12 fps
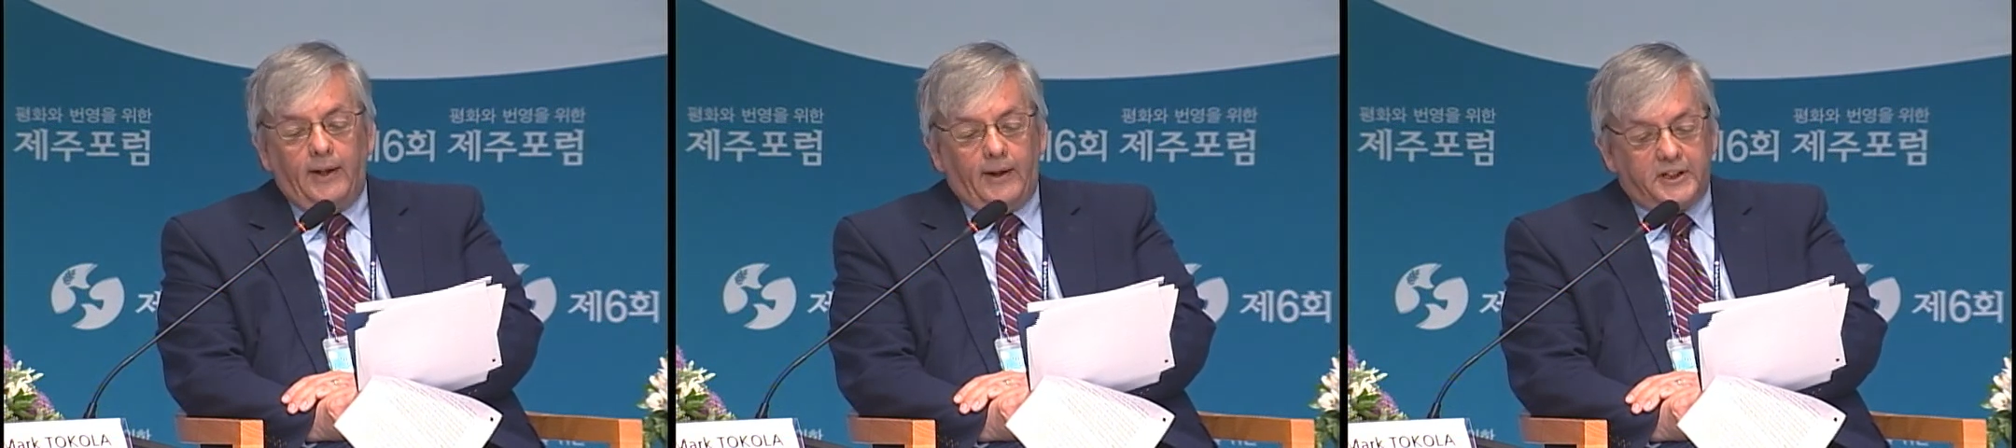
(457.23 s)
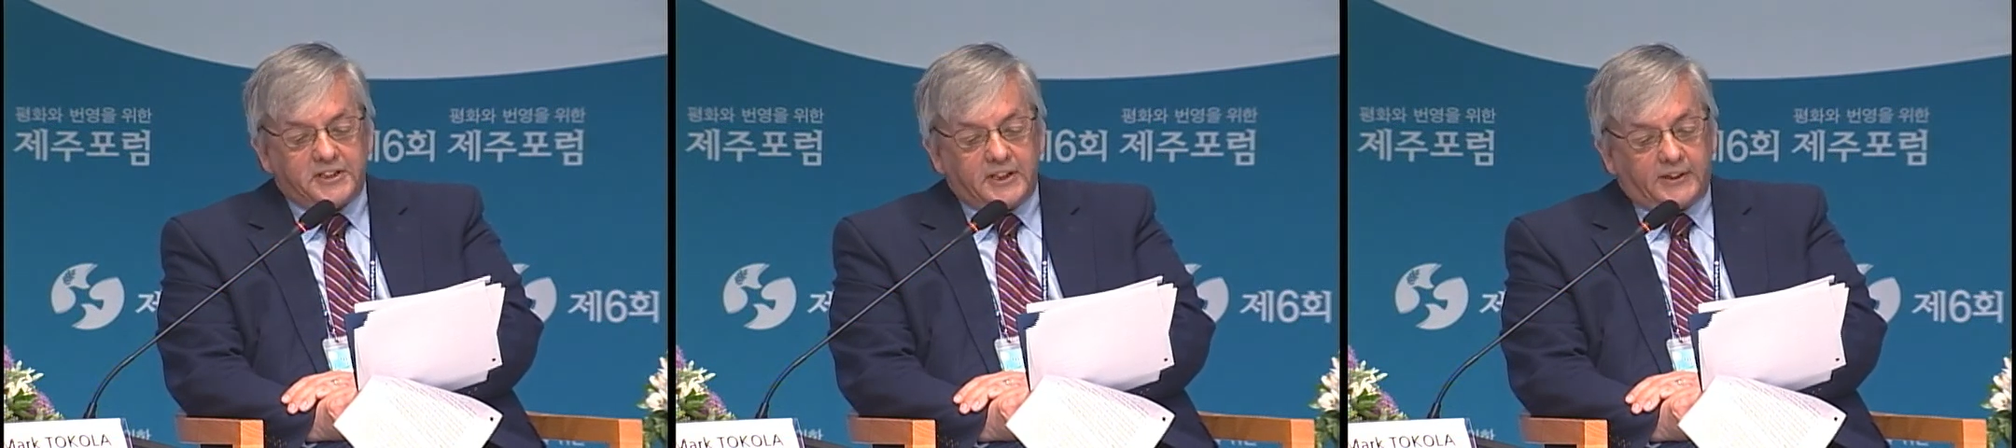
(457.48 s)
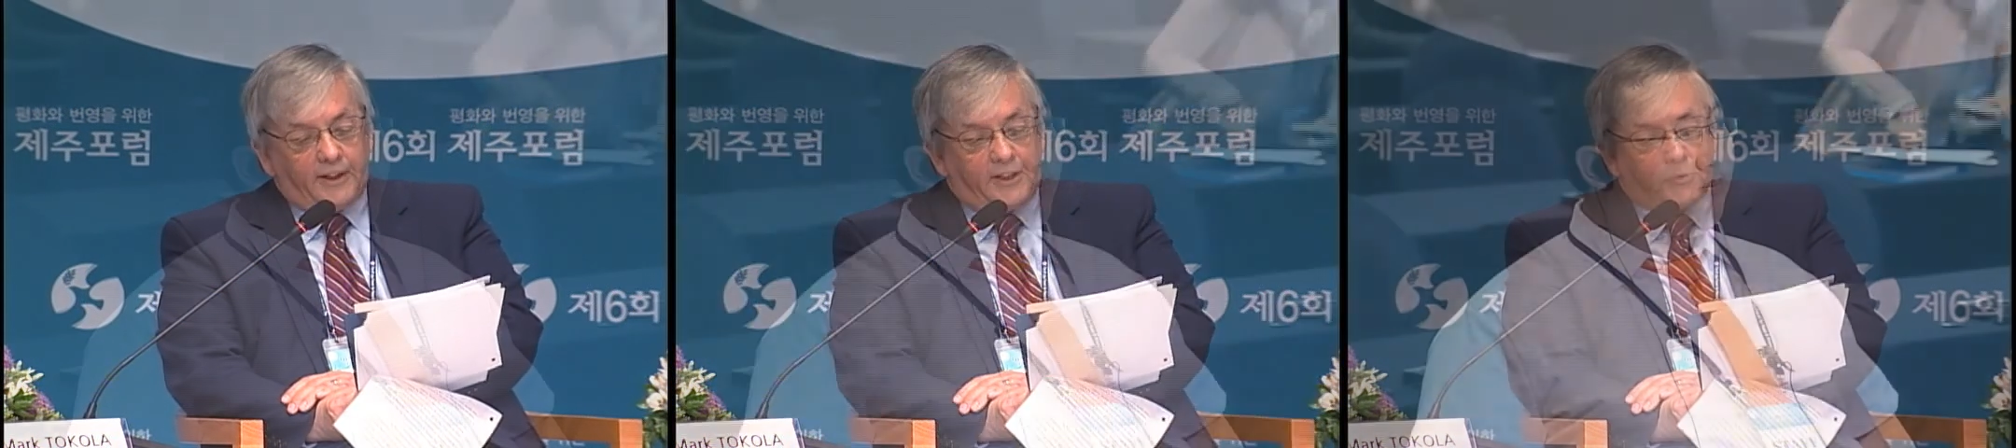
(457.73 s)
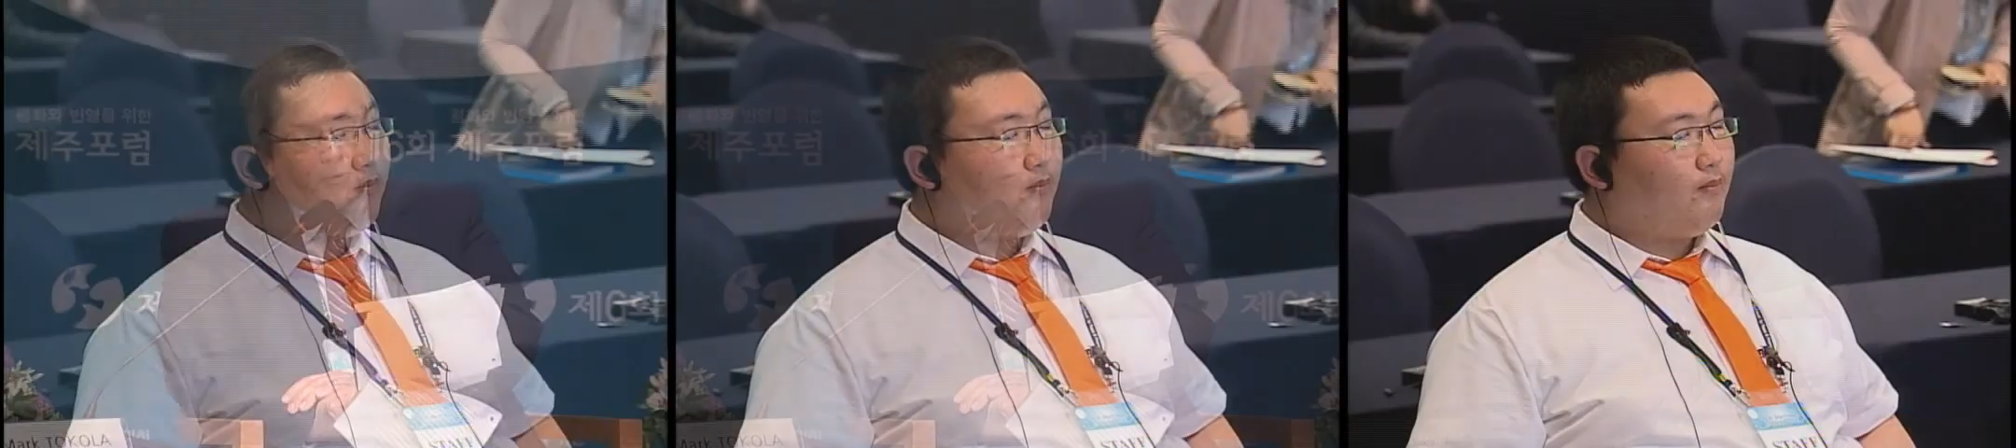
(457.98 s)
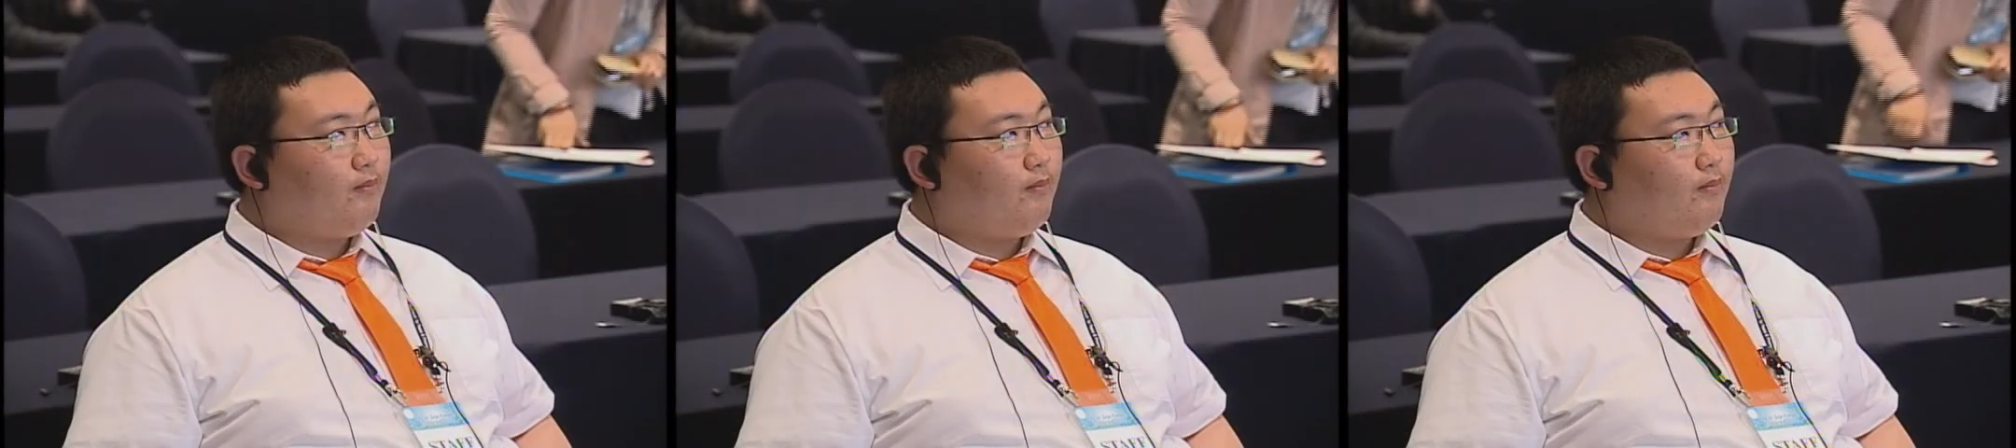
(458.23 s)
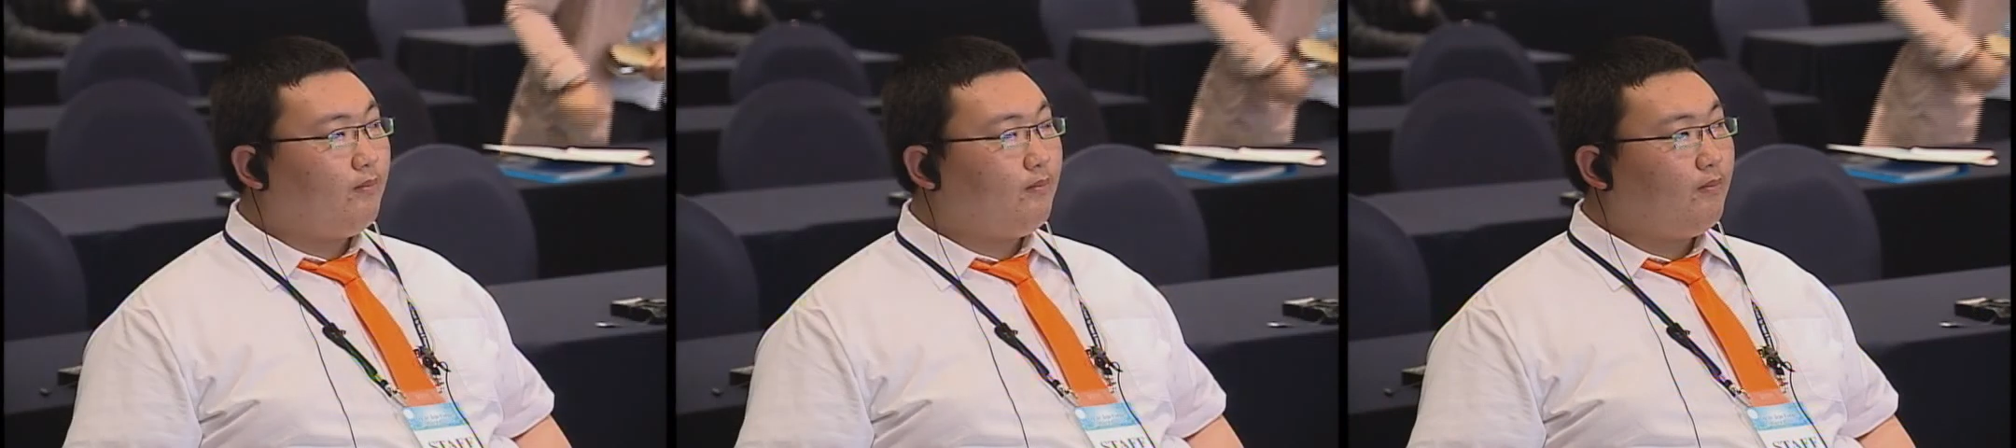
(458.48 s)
as is the case with China,